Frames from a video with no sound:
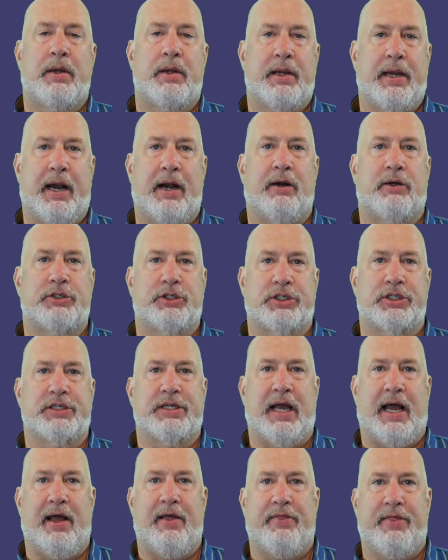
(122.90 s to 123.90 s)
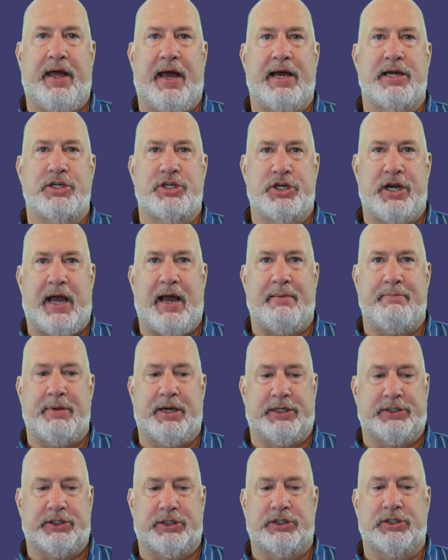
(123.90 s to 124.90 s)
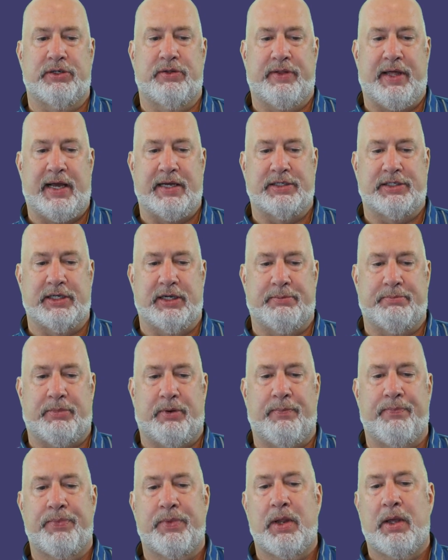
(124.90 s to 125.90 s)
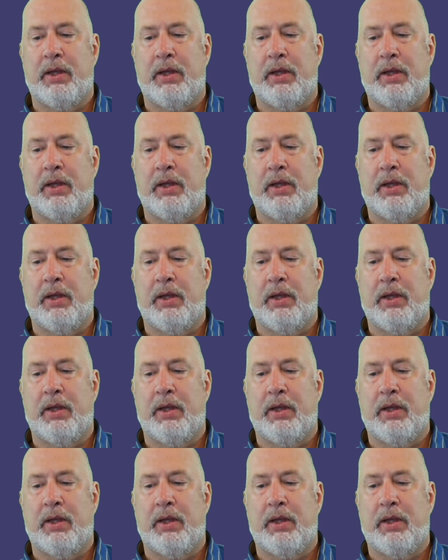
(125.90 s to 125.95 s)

Carol just got that chat message, that simple.